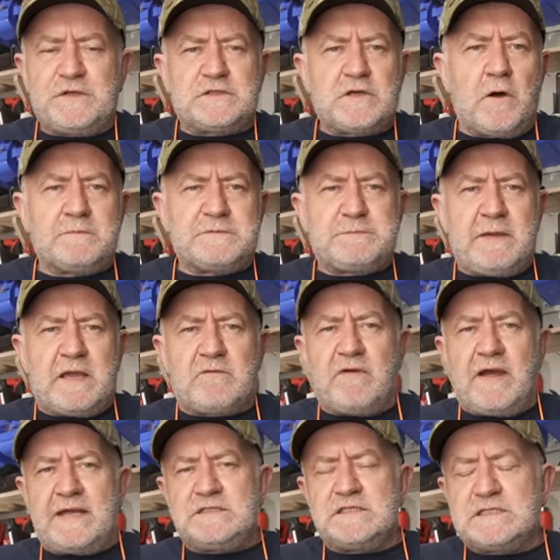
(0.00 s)
top spec
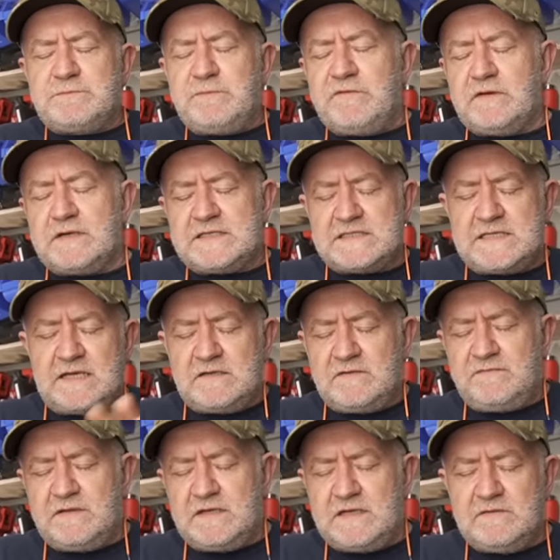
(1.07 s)
Rangers before I could say
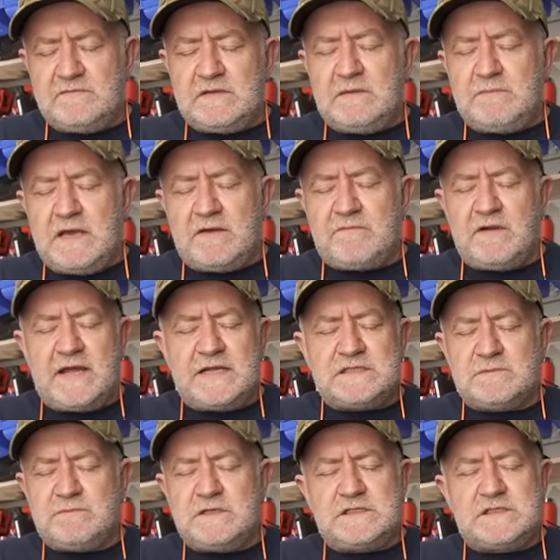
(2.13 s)
definitively about
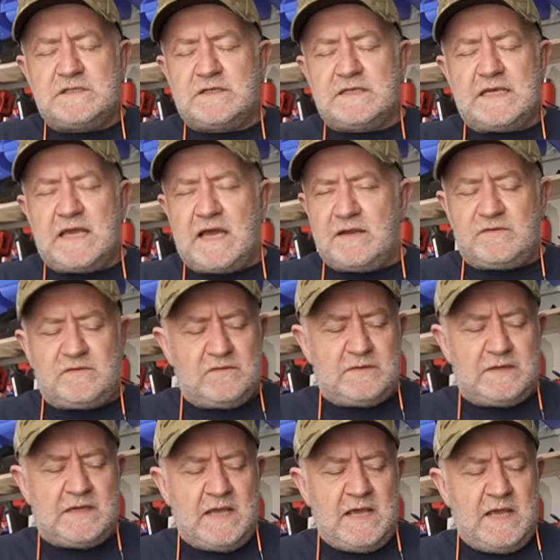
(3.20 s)
Ranger, but you certainly can't do
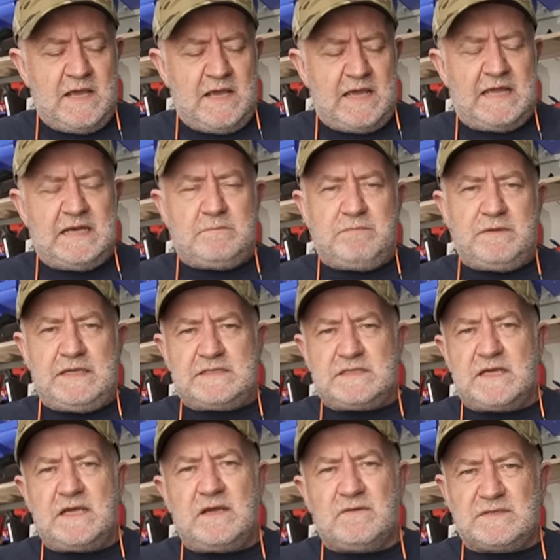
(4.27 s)
it in a
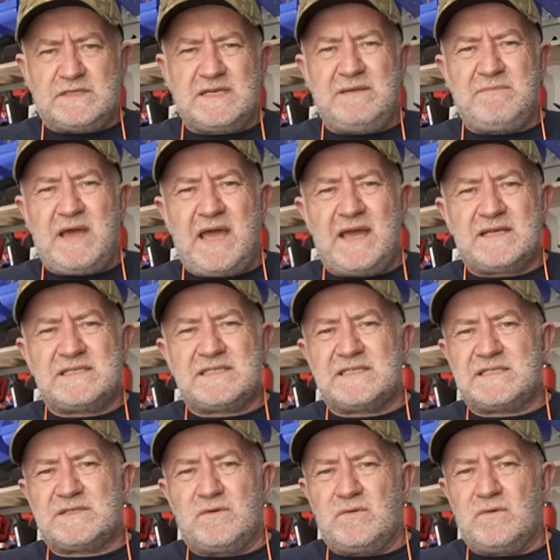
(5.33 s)
BT or a
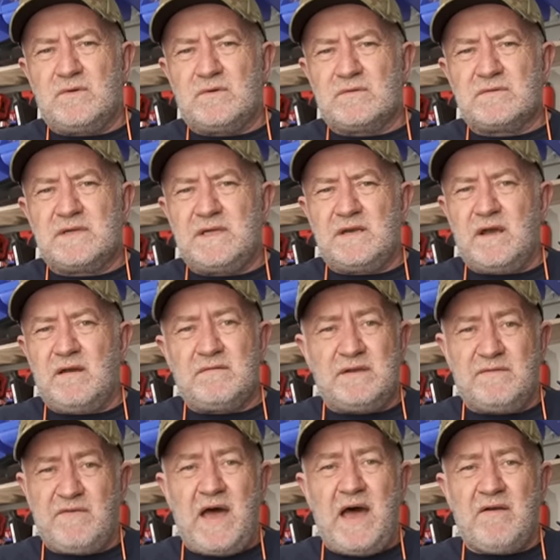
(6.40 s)
D-Max or, you know, a
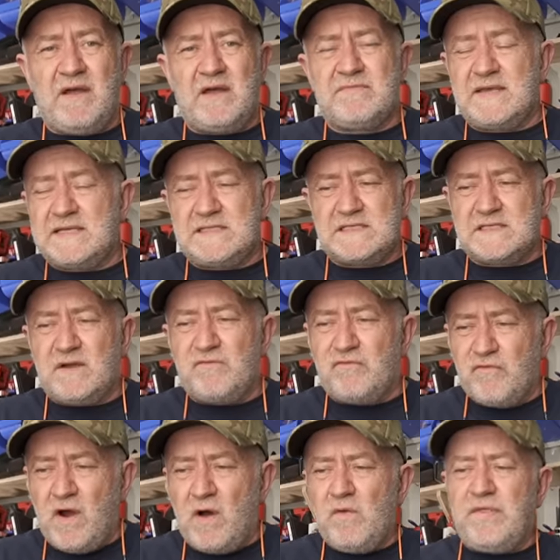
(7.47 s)
Navara. They just don't
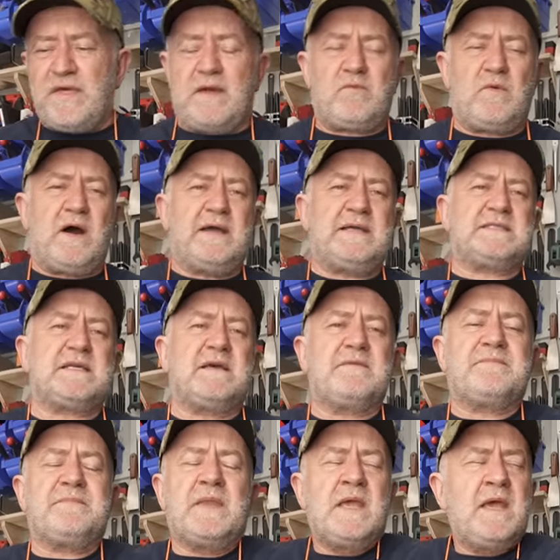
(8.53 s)
roll that way. So
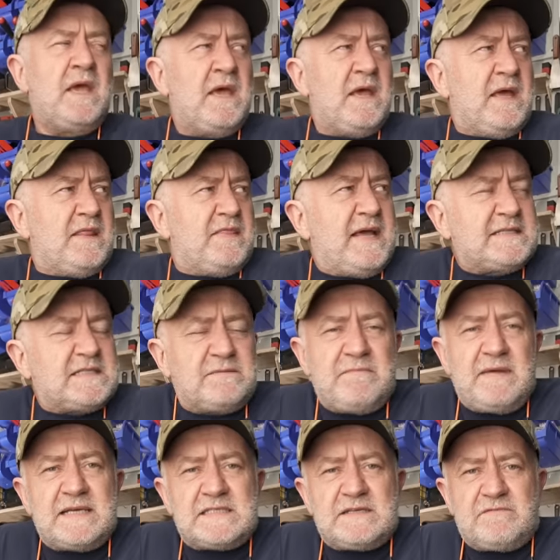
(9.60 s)
that's a
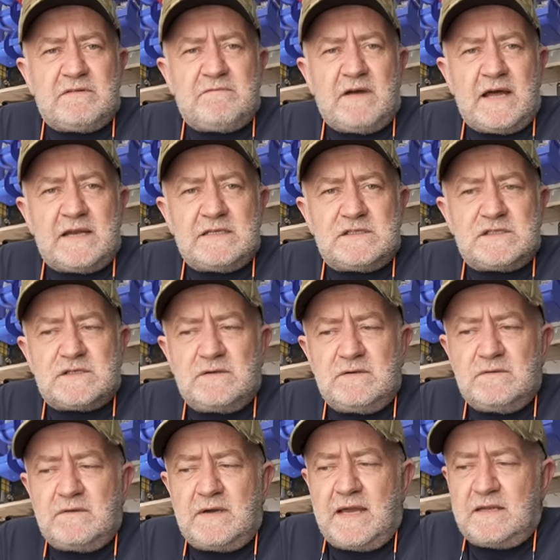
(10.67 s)
massive advantage
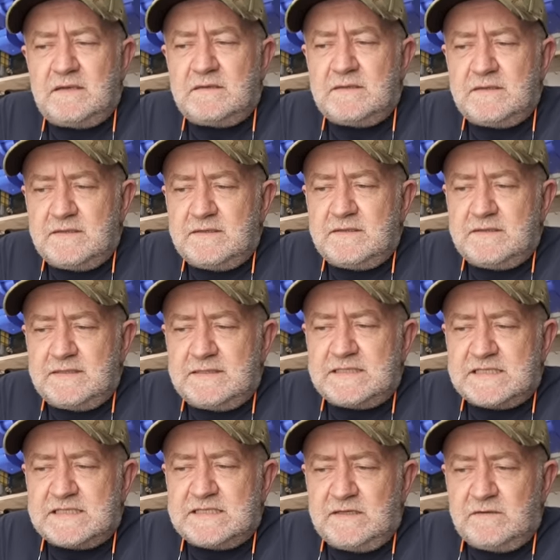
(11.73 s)
too. And it's
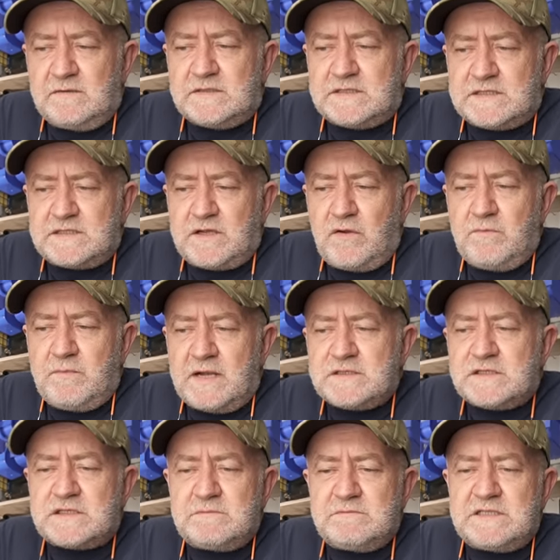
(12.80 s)
still so
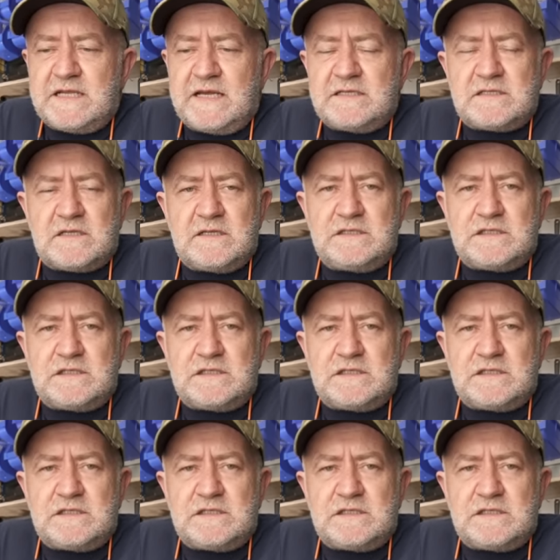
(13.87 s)
much substantially